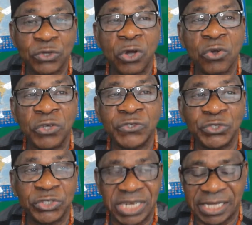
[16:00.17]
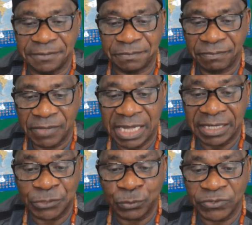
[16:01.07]
unconstitutional. And
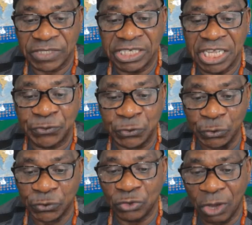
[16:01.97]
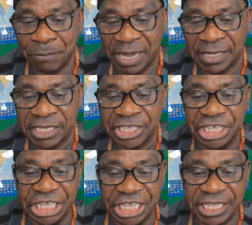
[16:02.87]
that was in a suit number
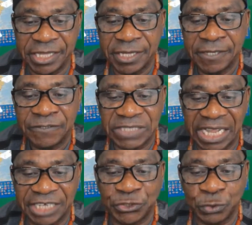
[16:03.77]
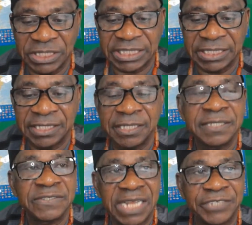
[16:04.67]

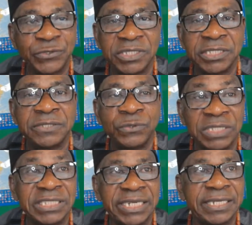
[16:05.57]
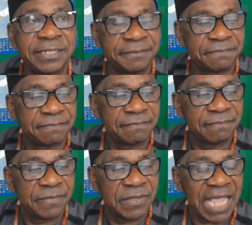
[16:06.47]
E/20/2023.
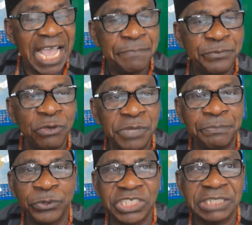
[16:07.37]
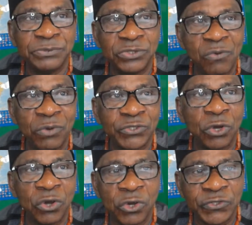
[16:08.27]
IPOB prescription was
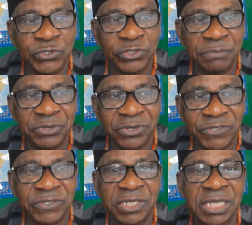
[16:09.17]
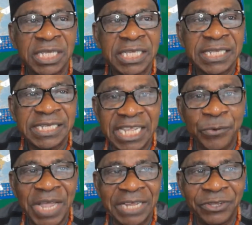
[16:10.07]
unconstitutional because they
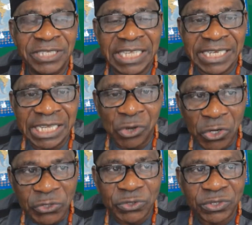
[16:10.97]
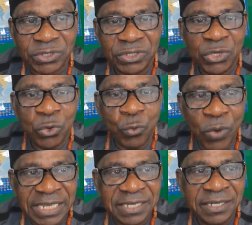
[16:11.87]
were not in the courts
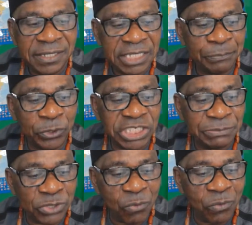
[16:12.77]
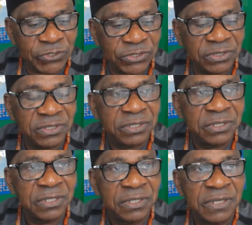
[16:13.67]
when the prescription was
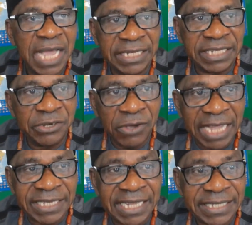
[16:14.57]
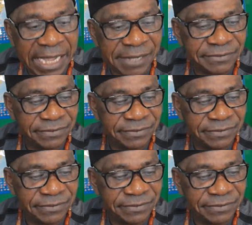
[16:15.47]
handed down.